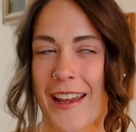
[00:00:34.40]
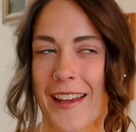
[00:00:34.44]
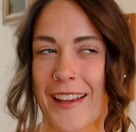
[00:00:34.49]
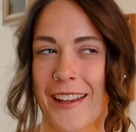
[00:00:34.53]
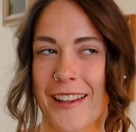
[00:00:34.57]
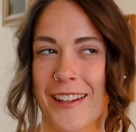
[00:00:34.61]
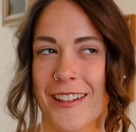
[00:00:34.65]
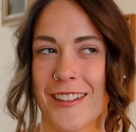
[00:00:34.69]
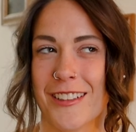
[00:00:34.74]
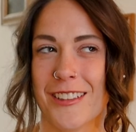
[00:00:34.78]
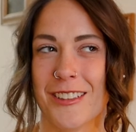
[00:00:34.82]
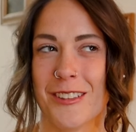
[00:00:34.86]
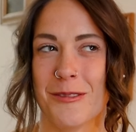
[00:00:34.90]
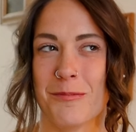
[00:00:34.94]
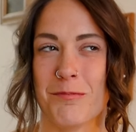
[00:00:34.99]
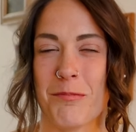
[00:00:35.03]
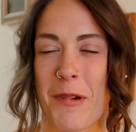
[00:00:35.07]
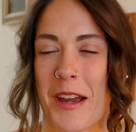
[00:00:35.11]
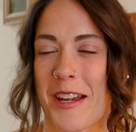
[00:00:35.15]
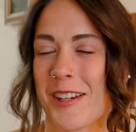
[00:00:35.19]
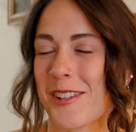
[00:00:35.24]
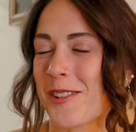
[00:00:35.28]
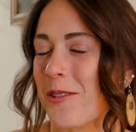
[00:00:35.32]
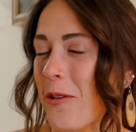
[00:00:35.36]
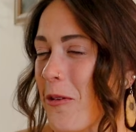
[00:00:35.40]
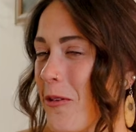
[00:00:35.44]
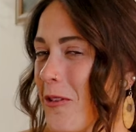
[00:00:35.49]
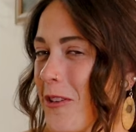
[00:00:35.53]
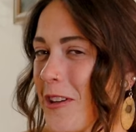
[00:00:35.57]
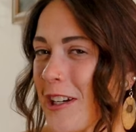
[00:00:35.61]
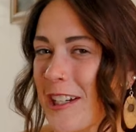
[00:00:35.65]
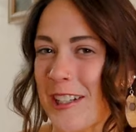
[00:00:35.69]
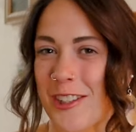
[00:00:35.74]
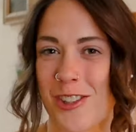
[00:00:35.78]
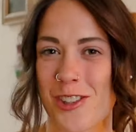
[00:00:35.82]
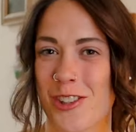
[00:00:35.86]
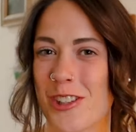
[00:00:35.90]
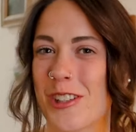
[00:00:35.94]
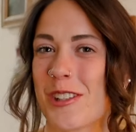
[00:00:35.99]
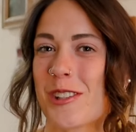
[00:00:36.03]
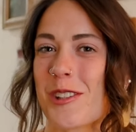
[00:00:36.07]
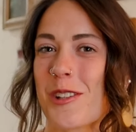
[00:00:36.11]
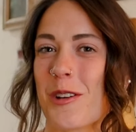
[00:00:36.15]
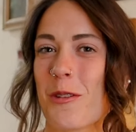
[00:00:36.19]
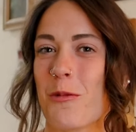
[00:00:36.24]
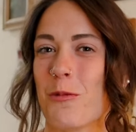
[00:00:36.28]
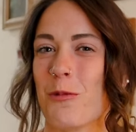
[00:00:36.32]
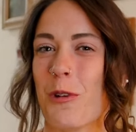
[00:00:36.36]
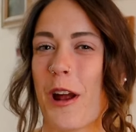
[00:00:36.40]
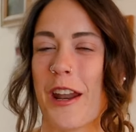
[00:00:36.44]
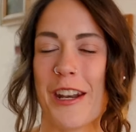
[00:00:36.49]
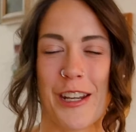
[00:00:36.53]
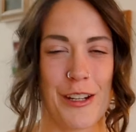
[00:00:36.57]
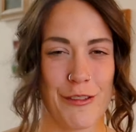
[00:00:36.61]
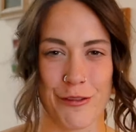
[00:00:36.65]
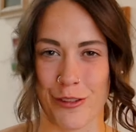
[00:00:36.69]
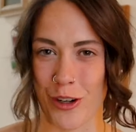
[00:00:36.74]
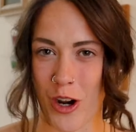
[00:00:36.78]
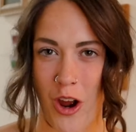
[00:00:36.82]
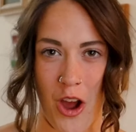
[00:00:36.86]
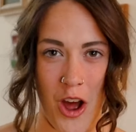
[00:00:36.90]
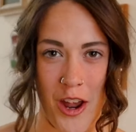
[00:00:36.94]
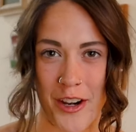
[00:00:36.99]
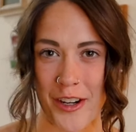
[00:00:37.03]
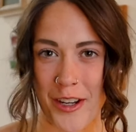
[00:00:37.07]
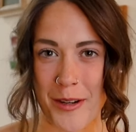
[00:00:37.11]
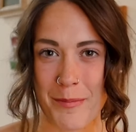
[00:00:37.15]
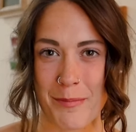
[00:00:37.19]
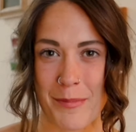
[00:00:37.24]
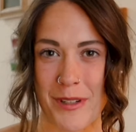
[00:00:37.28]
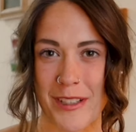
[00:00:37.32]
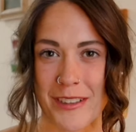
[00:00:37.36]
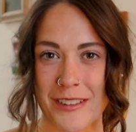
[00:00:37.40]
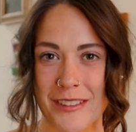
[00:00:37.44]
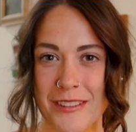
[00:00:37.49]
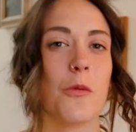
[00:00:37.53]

and my soul is just ready for autumn.